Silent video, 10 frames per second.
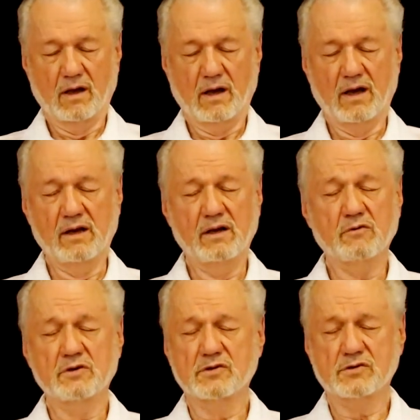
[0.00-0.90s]
and it
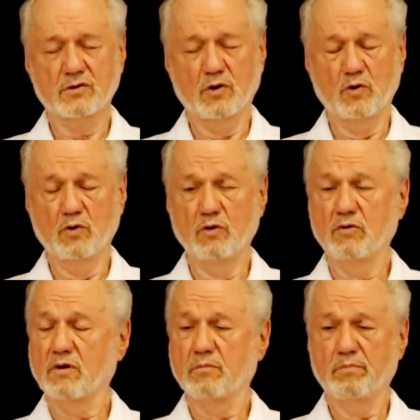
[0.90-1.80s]
was so
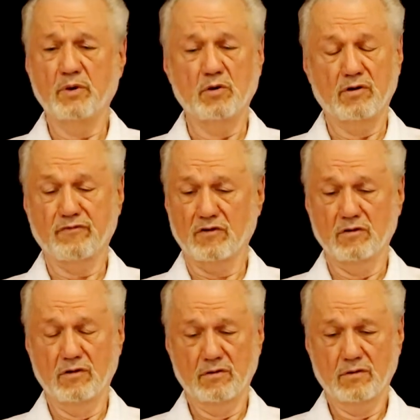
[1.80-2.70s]
beautiful.
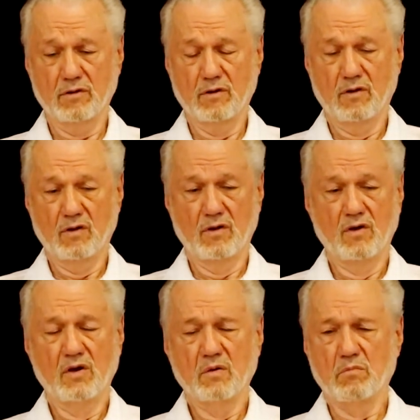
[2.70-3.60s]

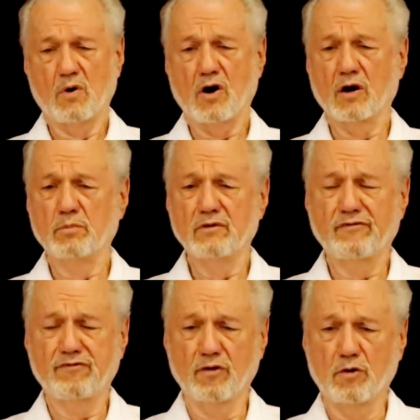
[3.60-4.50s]
Marble
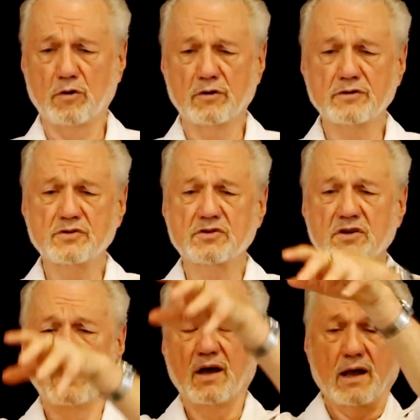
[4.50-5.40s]
floors,
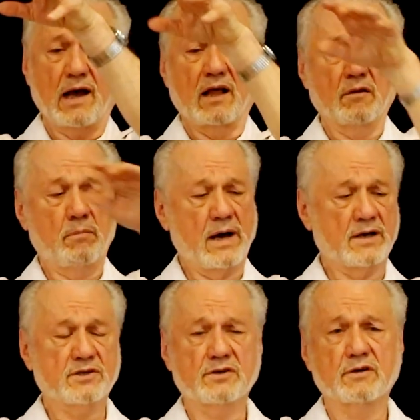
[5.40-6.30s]

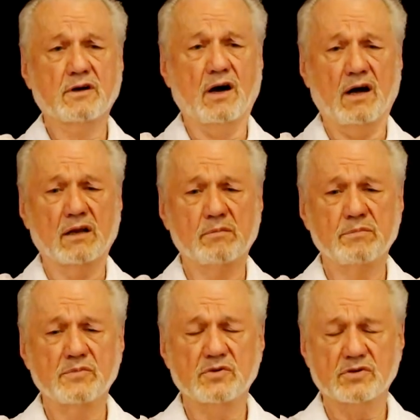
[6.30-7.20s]
alabaster columns,